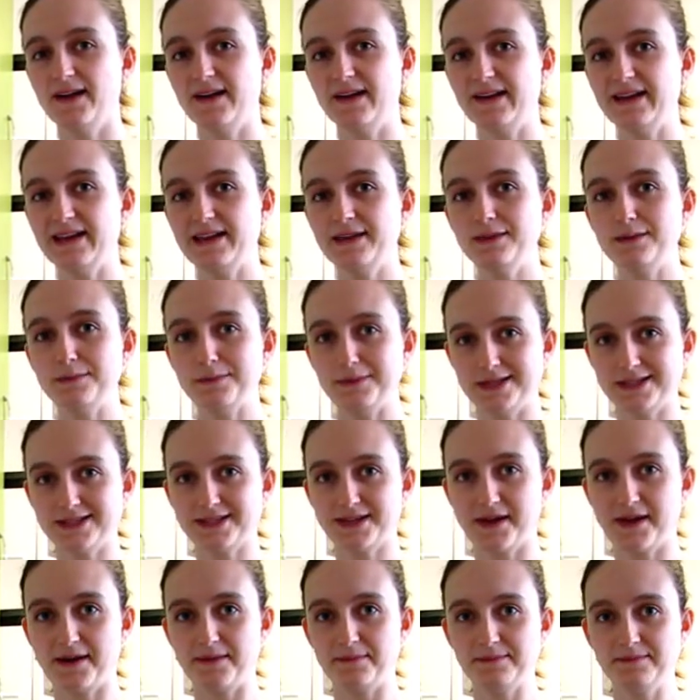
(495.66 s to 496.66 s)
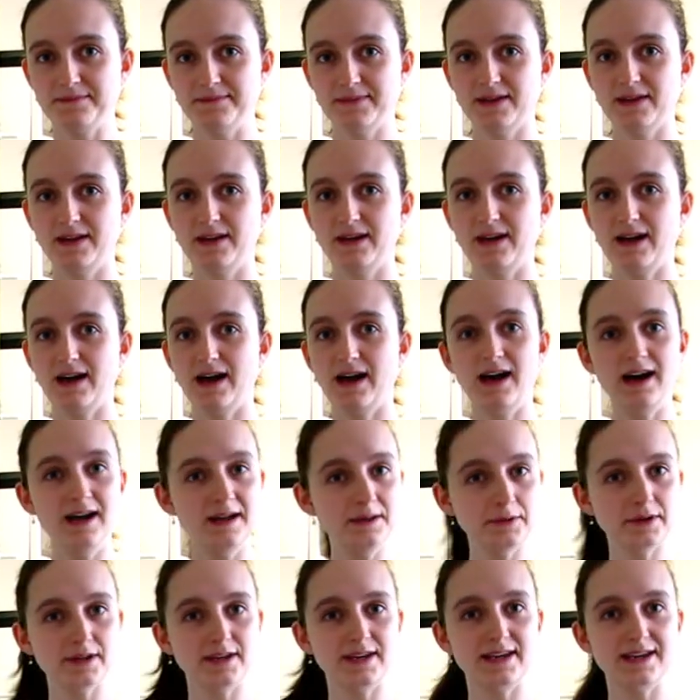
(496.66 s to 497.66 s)
In the meantime, I'm
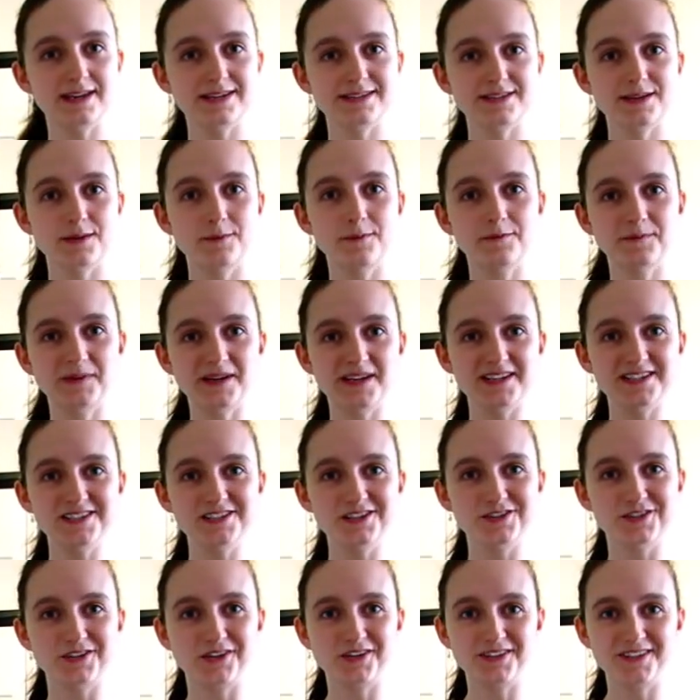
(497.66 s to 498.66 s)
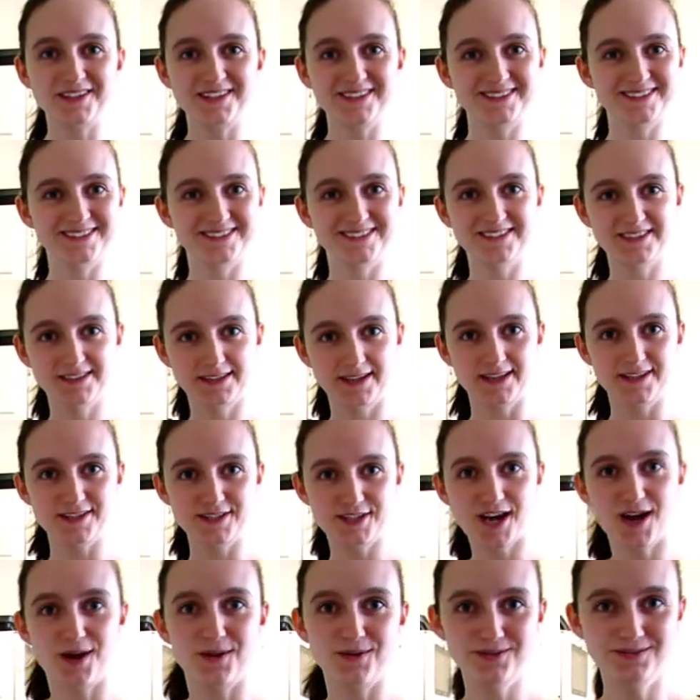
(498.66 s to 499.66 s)
going to eat some of my Easter chocolate.
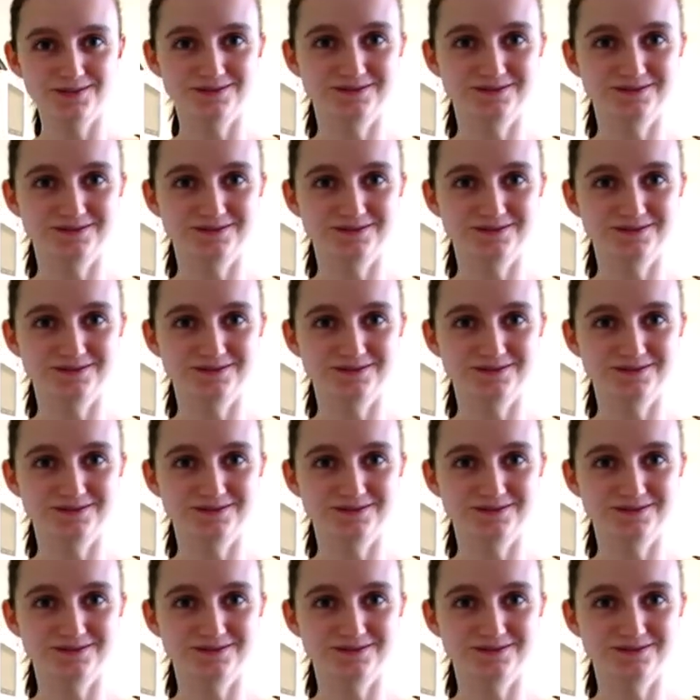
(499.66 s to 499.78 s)
Ciao!